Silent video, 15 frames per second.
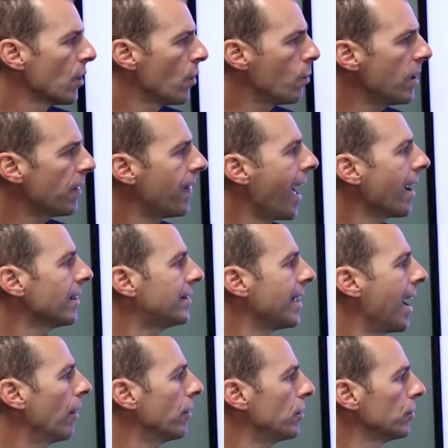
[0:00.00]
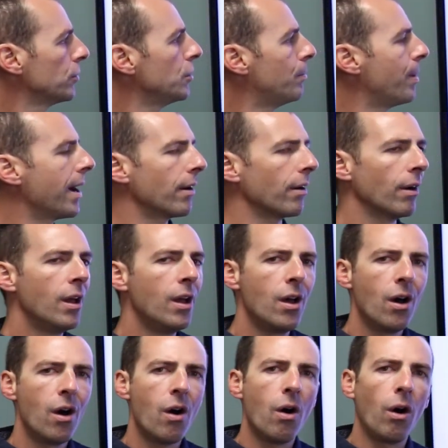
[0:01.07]
Without a doubt, you'll do better.
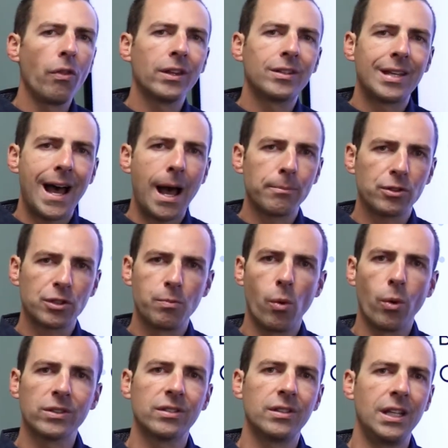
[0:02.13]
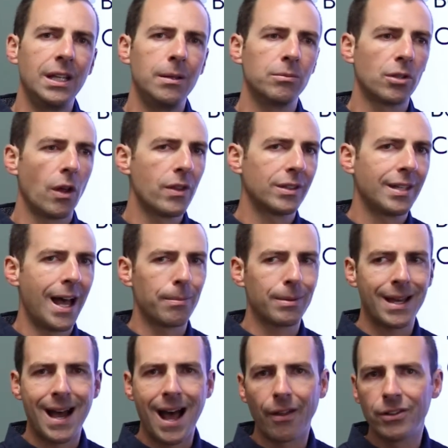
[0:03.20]
All the top sports teams, all the top
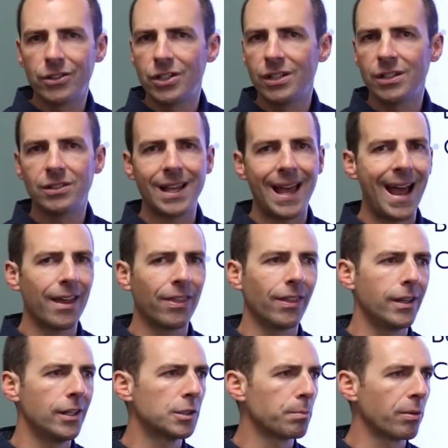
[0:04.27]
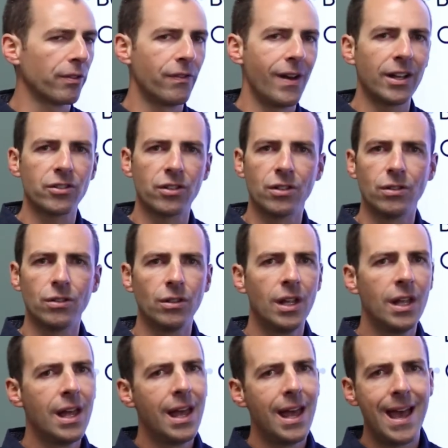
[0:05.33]
colleges, athletes, professional
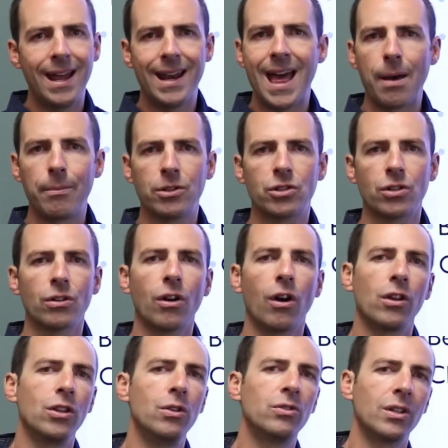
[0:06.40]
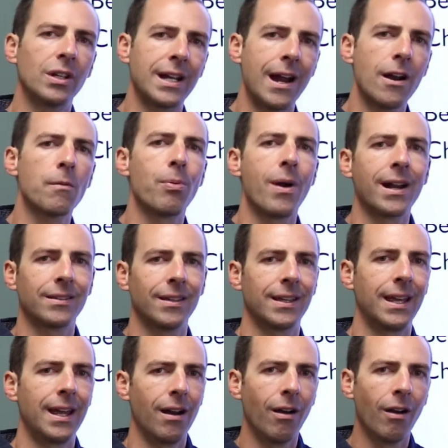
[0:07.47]
and amateur are using chiropractic
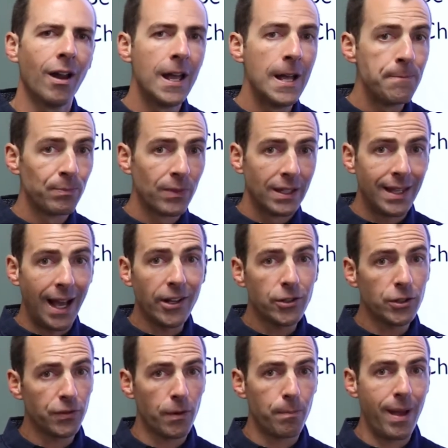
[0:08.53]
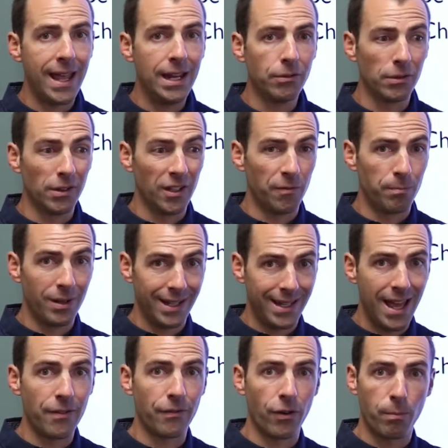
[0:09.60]
care, not just for pain relief, but
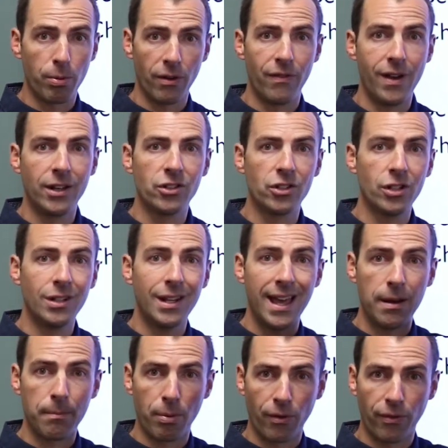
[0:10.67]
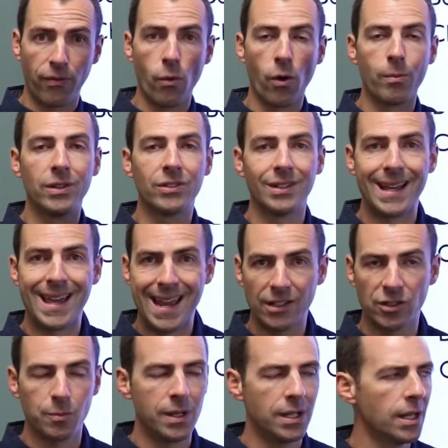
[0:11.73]
again, for prevention and performance
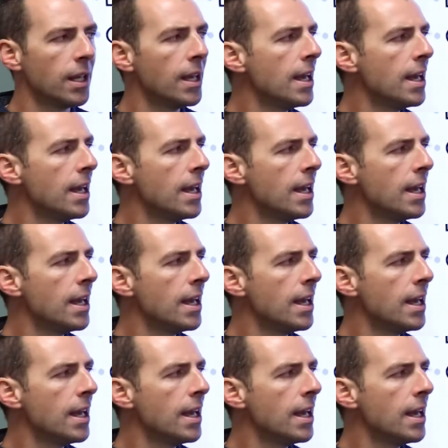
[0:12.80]
enhancement.